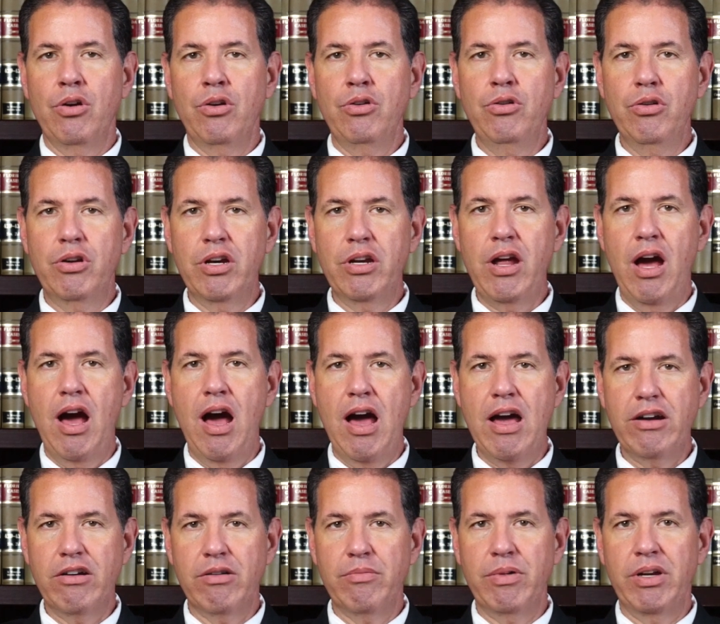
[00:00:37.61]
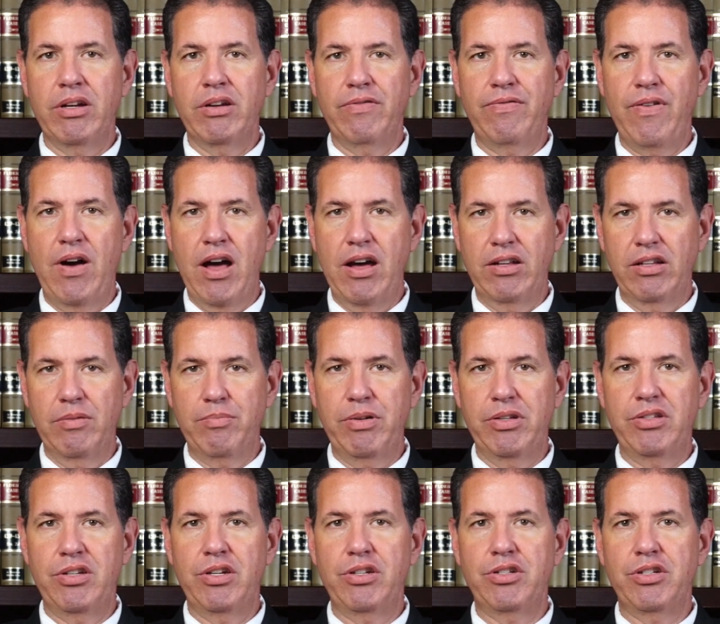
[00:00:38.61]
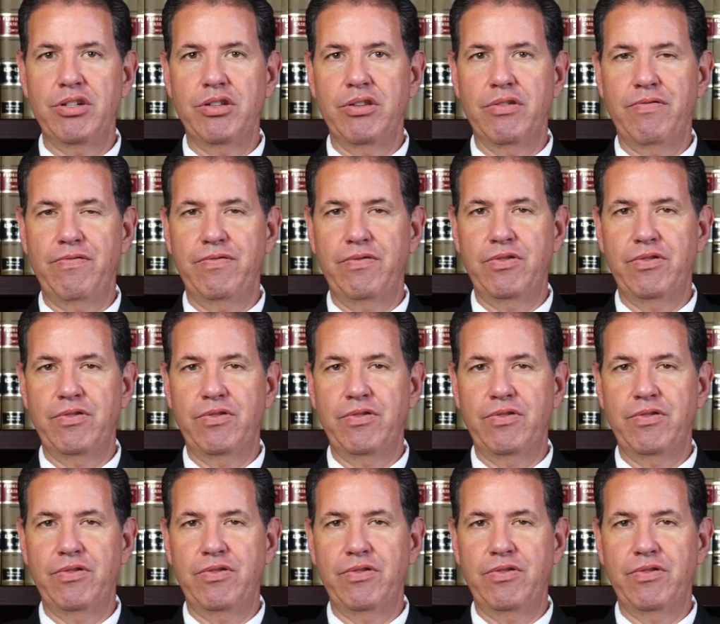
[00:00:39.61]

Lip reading: you can hire me to file a petition